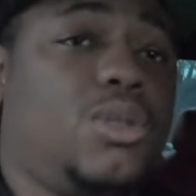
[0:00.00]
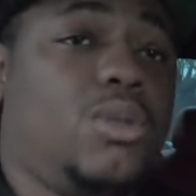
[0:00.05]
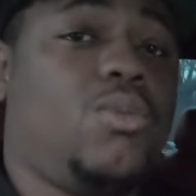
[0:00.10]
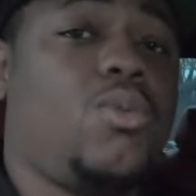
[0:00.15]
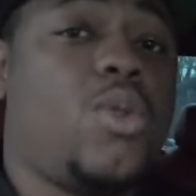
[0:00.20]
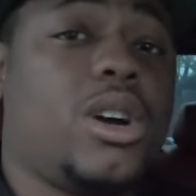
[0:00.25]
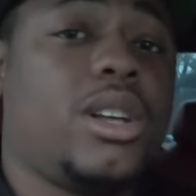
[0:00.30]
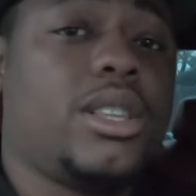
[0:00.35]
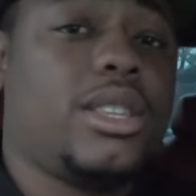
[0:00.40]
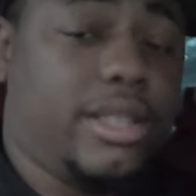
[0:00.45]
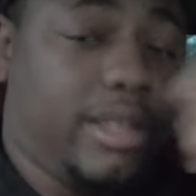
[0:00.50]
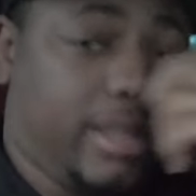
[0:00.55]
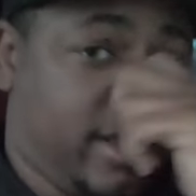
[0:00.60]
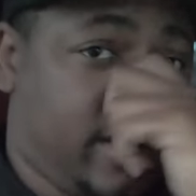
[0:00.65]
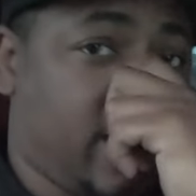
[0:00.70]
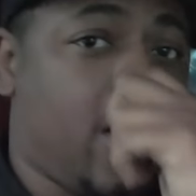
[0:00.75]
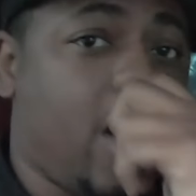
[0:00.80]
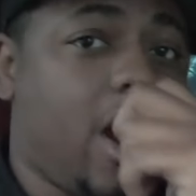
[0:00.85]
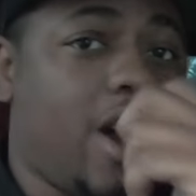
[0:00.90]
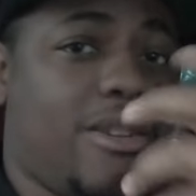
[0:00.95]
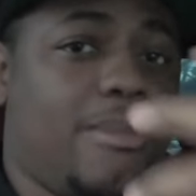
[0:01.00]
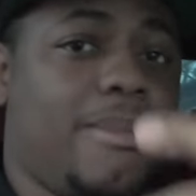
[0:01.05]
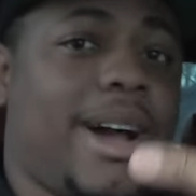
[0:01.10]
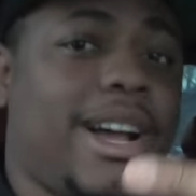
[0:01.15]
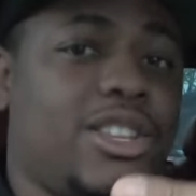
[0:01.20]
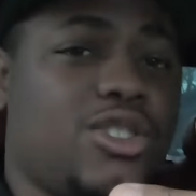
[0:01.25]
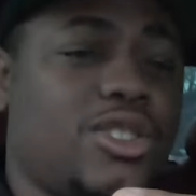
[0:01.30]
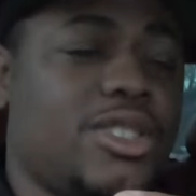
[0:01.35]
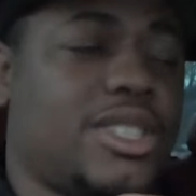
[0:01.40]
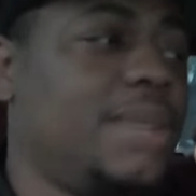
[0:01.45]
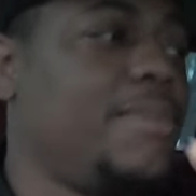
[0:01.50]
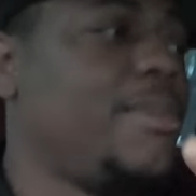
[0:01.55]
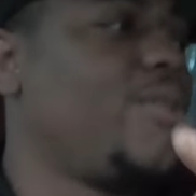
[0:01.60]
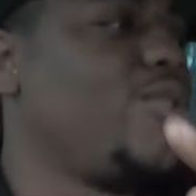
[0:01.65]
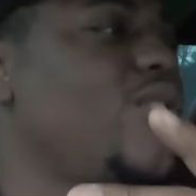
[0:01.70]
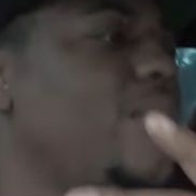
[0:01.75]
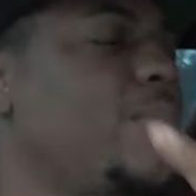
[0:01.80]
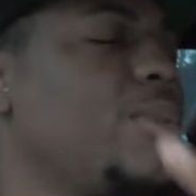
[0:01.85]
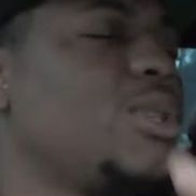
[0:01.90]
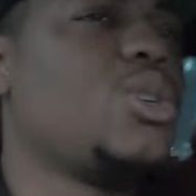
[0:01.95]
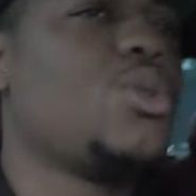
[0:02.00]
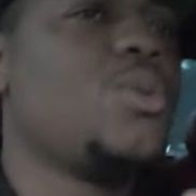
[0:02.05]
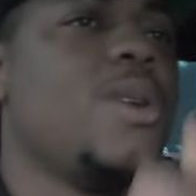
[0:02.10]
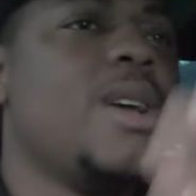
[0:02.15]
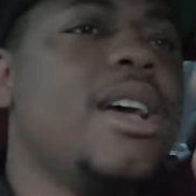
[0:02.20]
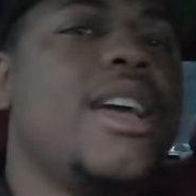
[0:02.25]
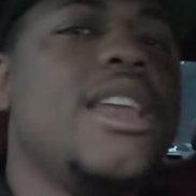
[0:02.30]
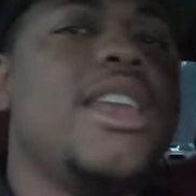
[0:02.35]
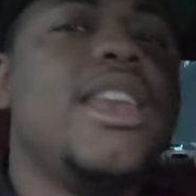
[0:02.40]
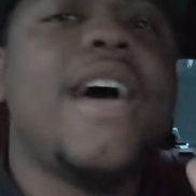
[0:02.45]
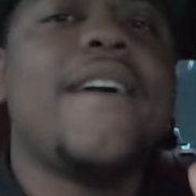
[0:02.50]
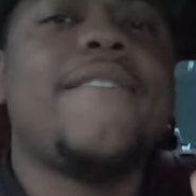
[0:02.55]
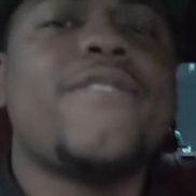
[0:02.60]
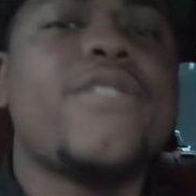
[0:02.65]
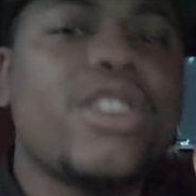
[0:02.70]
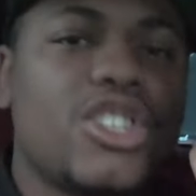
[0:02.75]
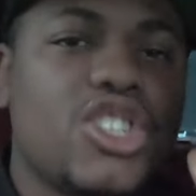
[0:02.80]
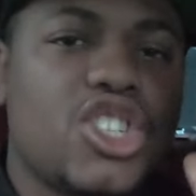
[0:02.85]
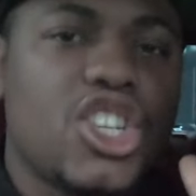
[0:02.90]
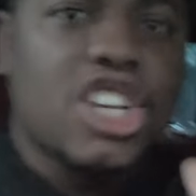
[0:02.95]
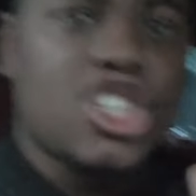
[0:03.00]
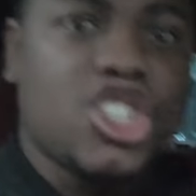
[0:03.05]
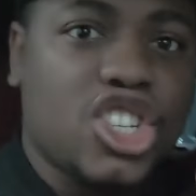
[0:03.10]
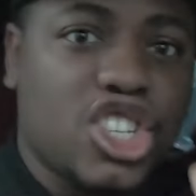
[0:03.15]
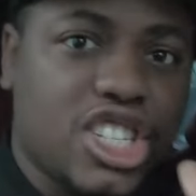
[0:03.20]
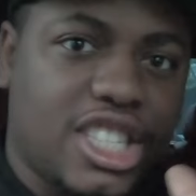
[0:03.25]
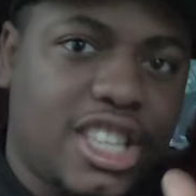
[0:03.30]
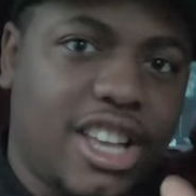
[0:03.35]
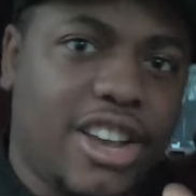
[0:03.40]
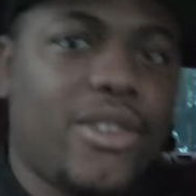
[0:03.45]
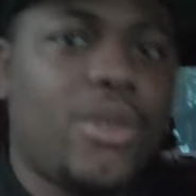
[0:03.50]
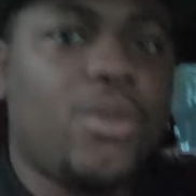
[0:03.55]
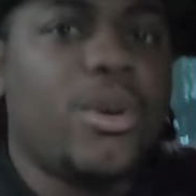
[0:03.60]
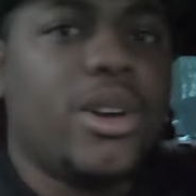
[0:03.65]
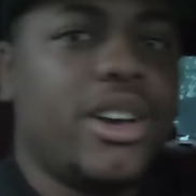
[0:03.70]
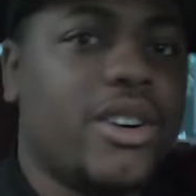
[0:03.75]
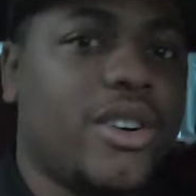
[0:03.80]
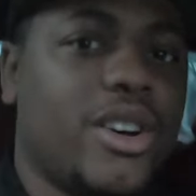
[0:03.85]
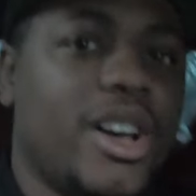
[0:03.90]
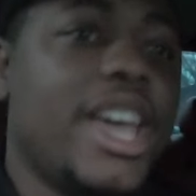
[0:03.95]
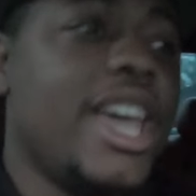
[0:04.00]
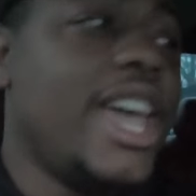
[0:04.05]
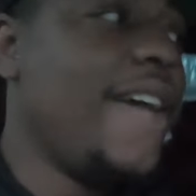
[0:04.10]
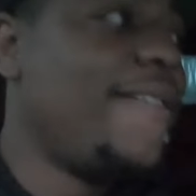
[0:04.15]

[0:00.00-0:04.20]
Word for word: you want the car to remind you to see. But rule number two, never adjust your steering wheel.